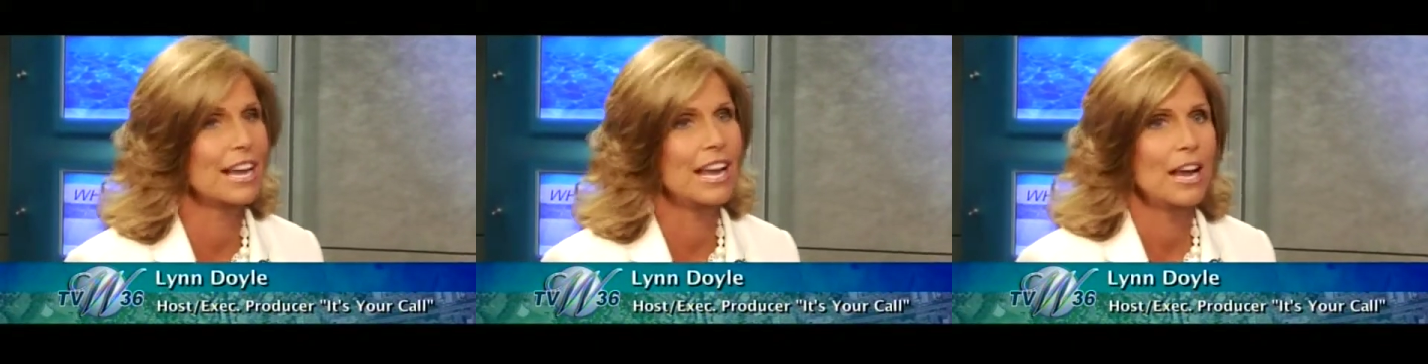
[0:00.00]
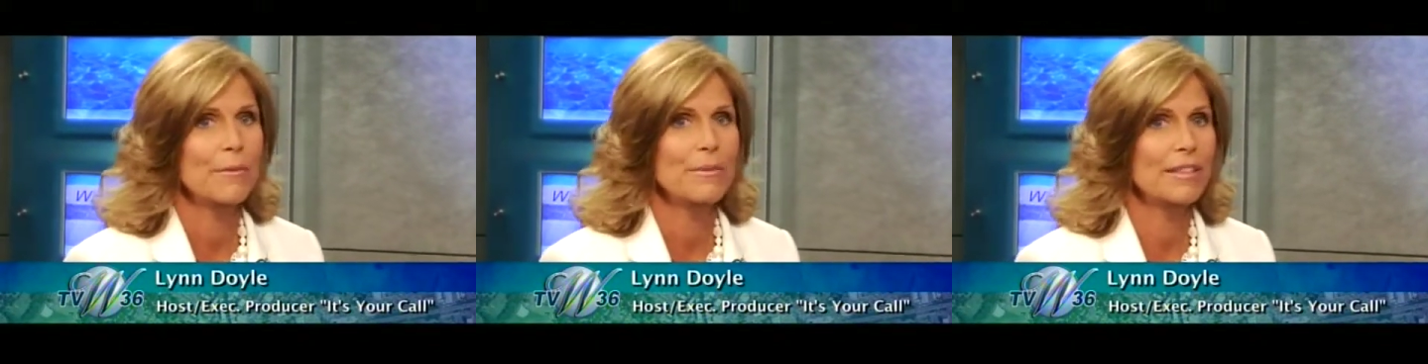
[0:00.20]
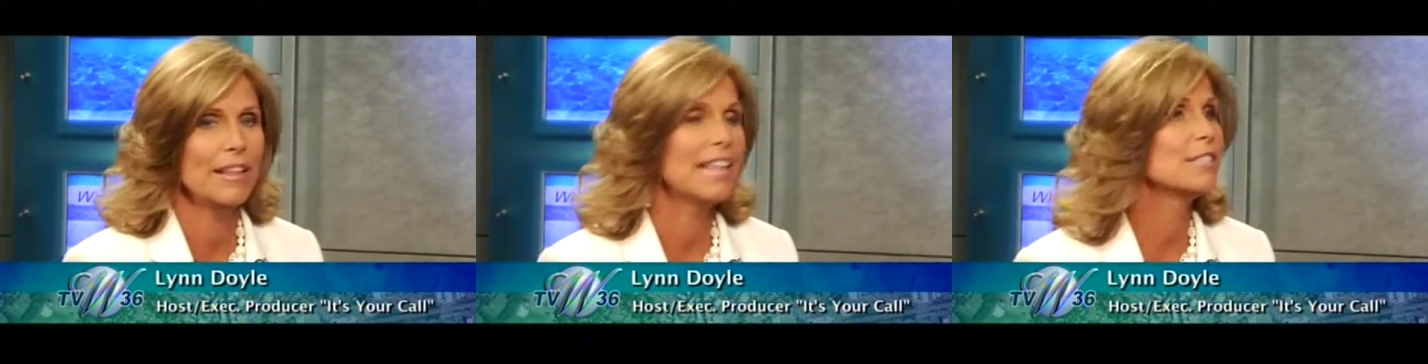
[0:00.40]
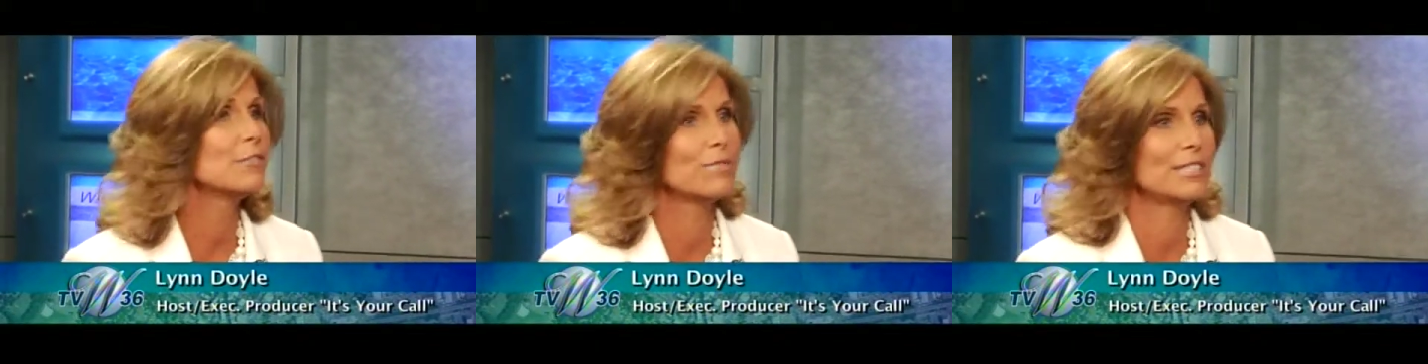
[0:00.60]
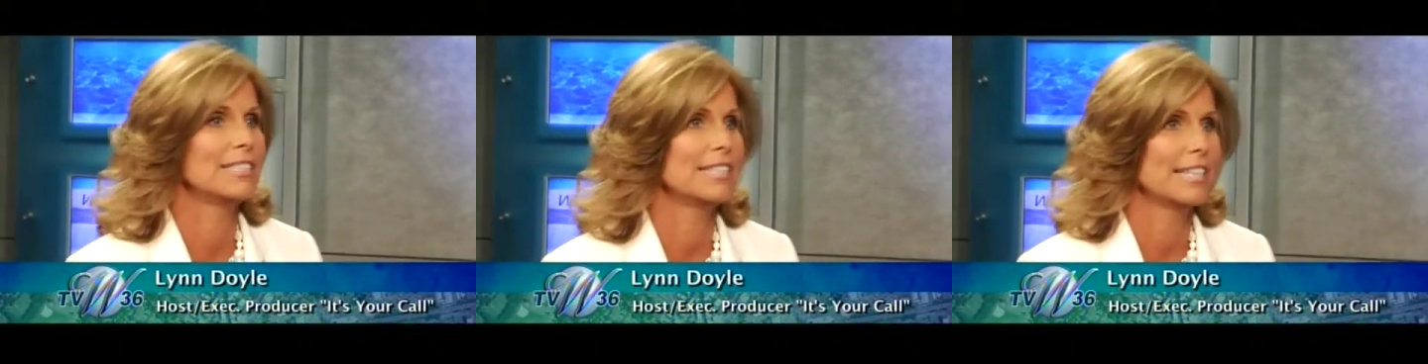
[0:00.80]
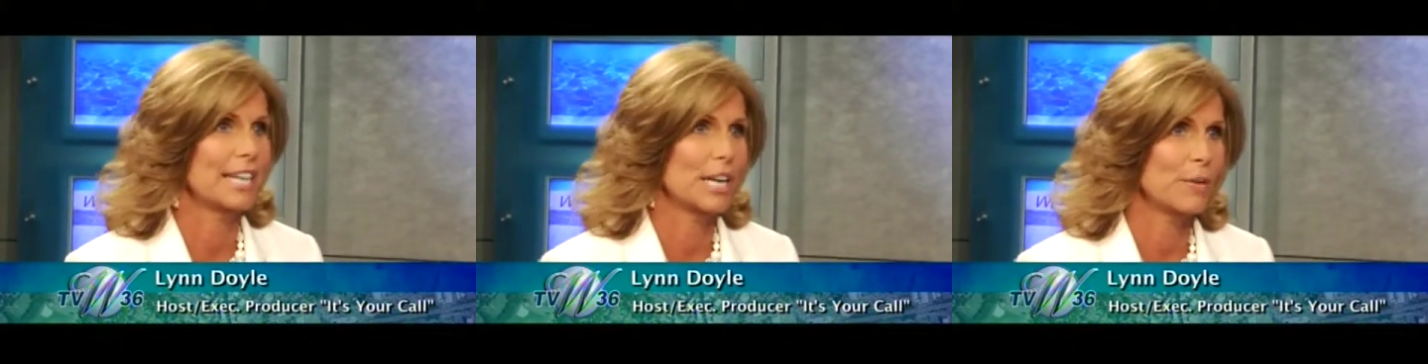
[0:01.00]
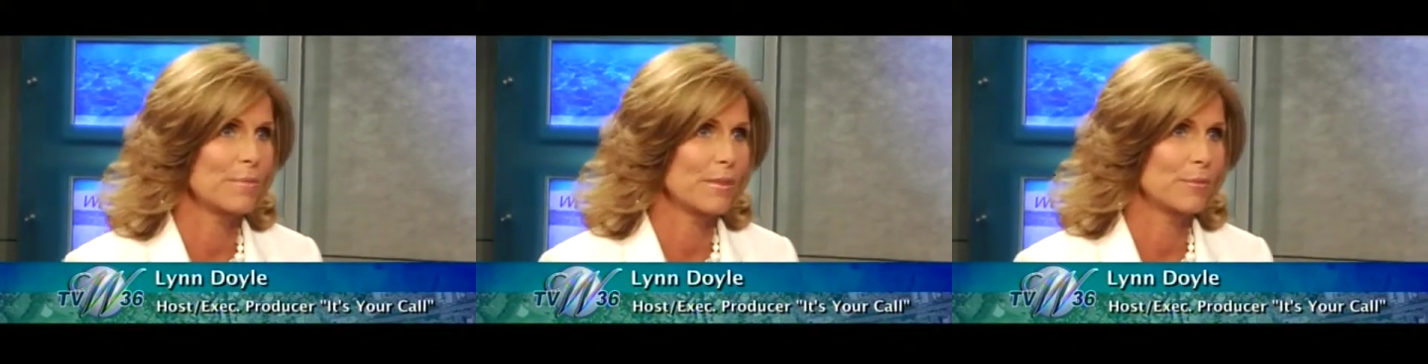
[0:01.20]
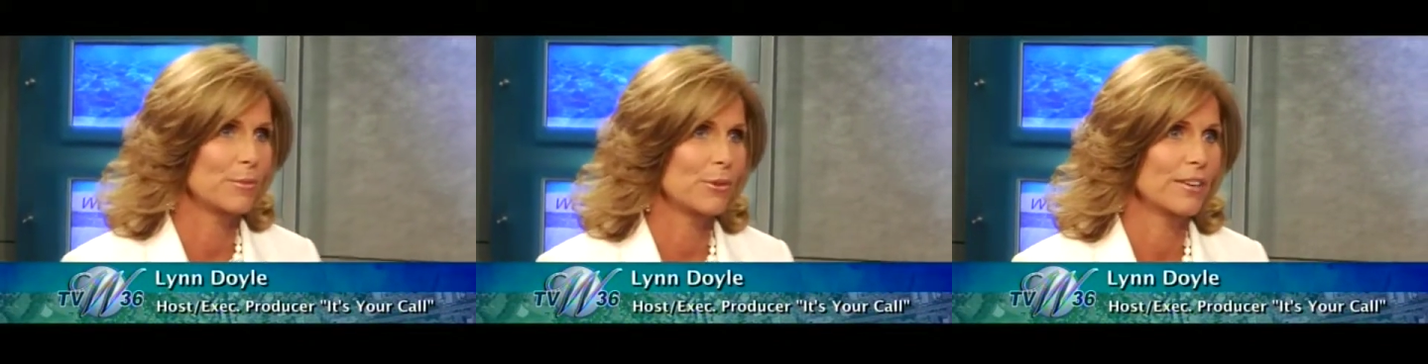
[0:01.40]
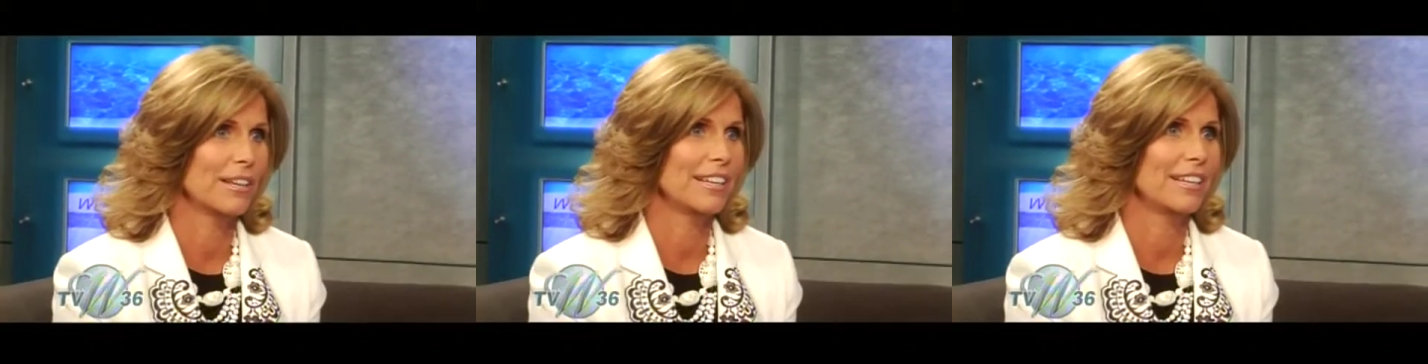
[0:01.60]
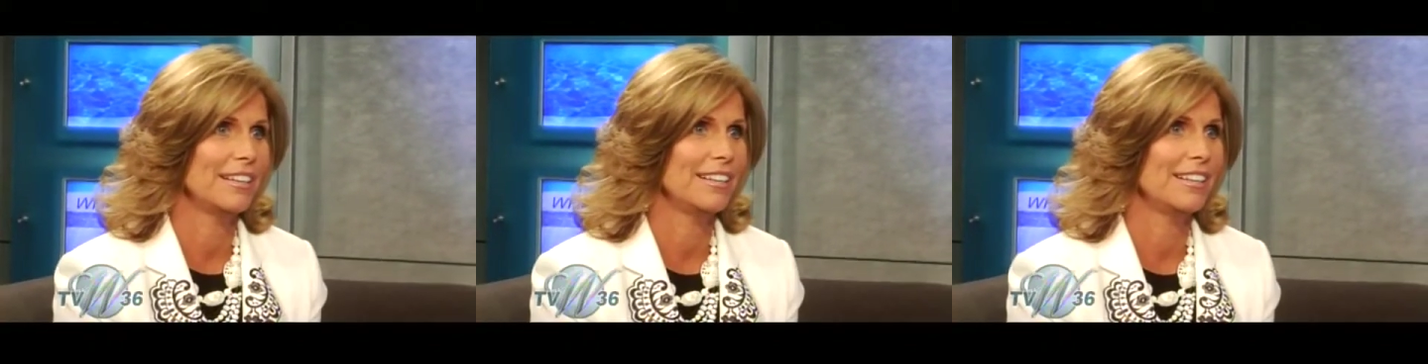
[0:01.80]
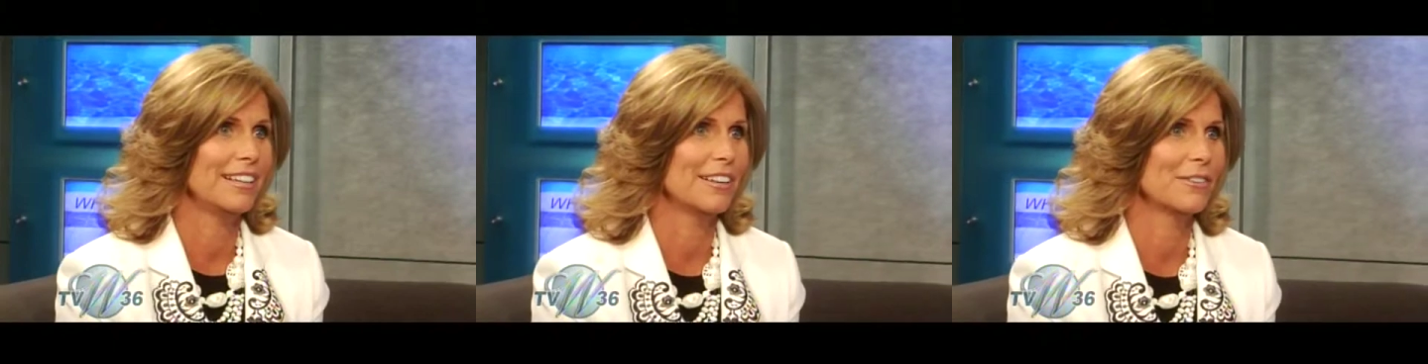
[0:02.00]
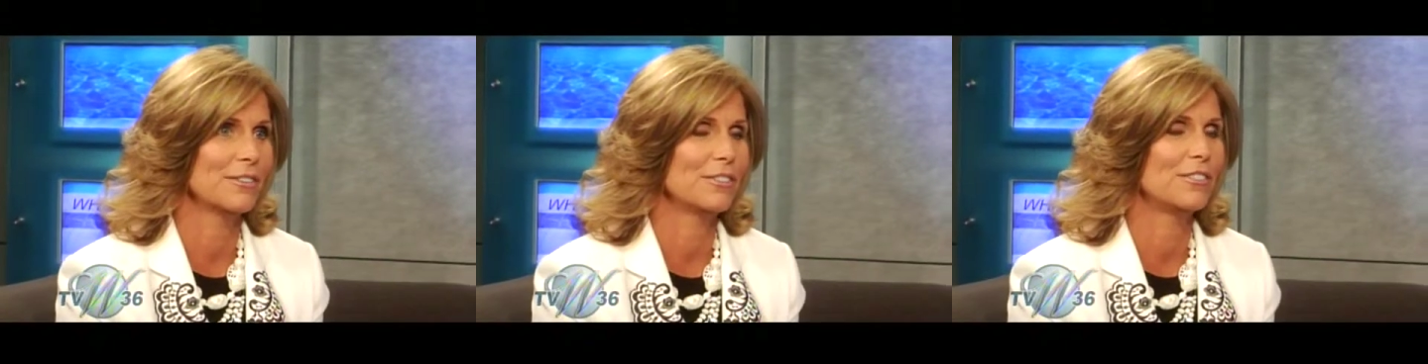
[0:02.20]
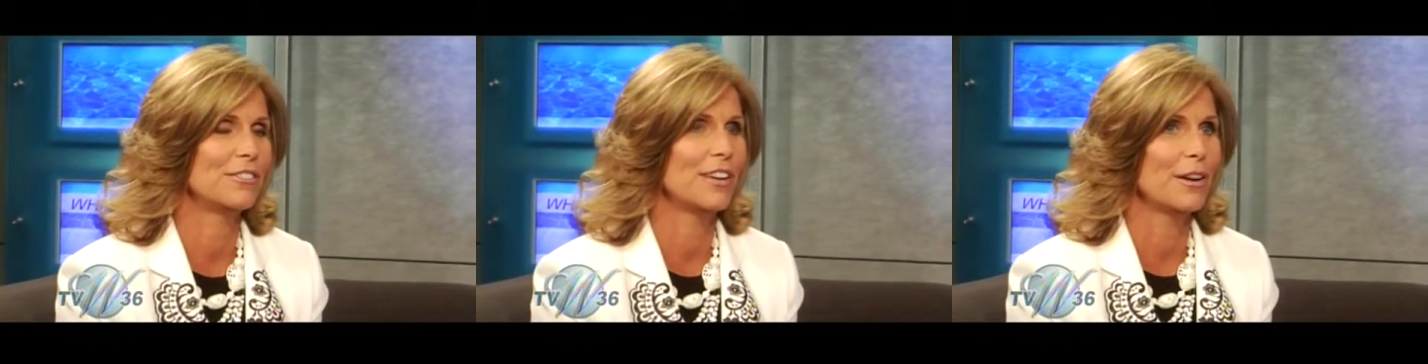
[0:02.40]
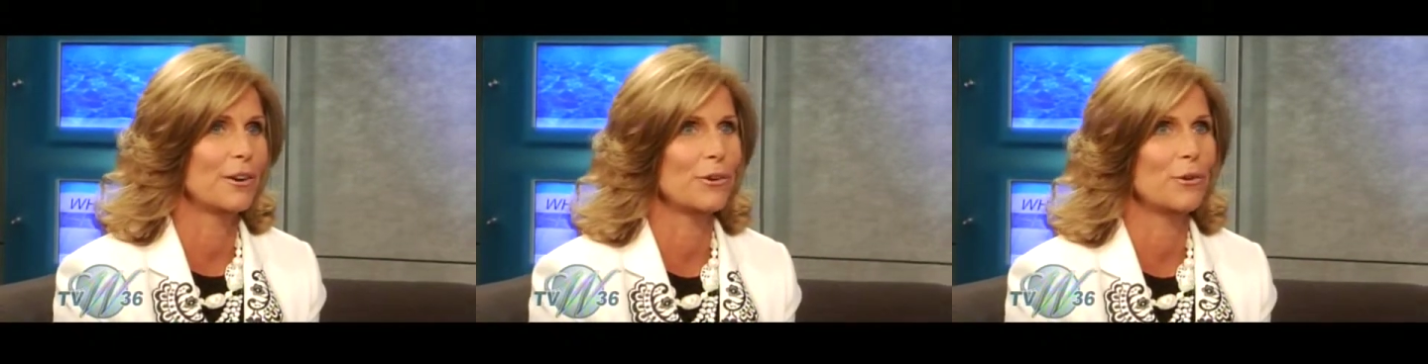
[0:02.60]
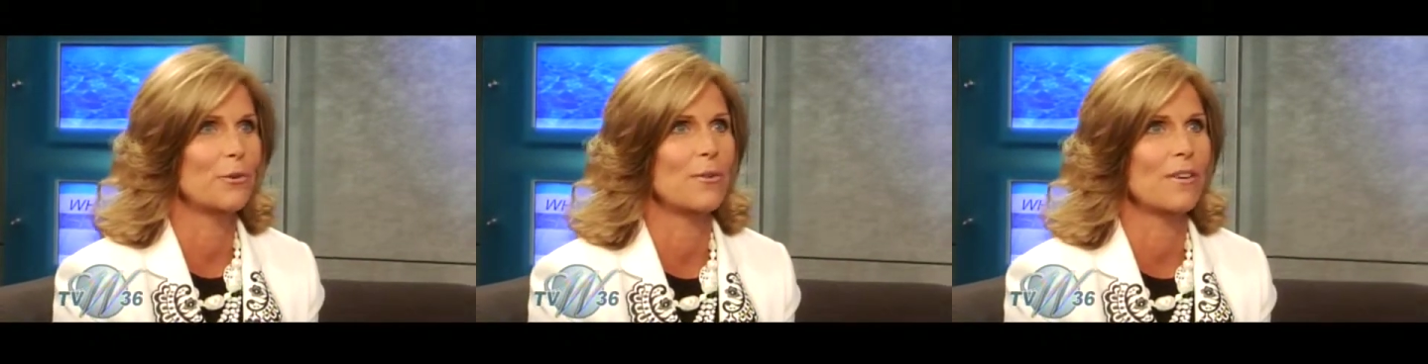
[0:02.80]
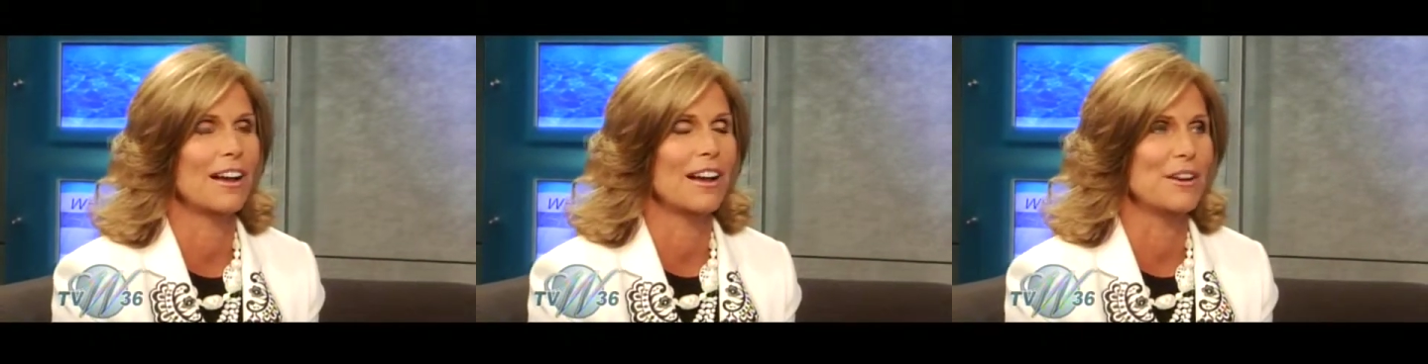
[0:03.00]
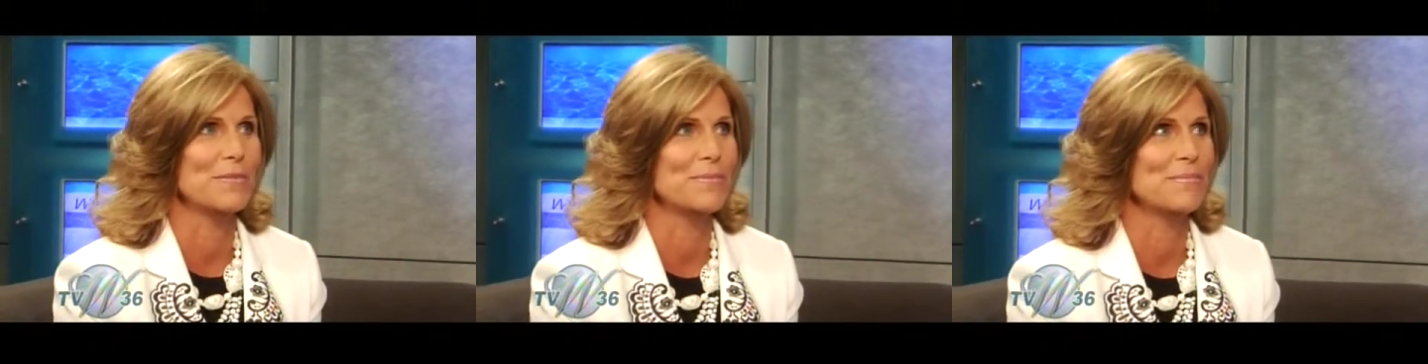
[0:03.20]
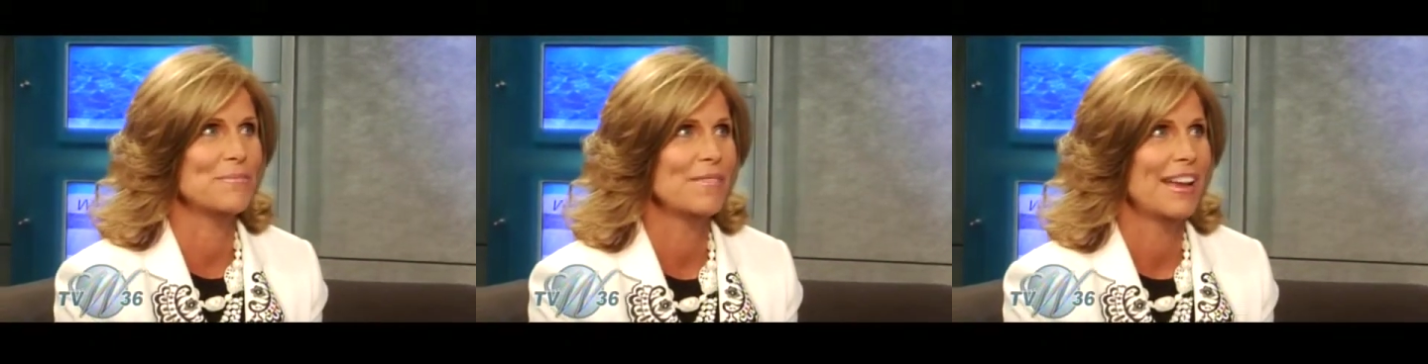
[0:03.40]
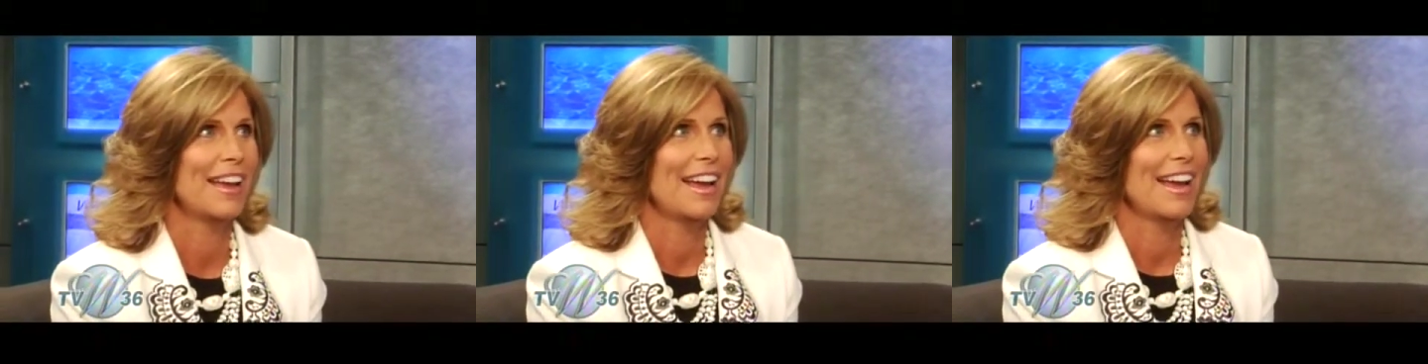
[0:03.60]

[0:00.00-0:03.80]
I mean, that's a reason to get up in the morning, So,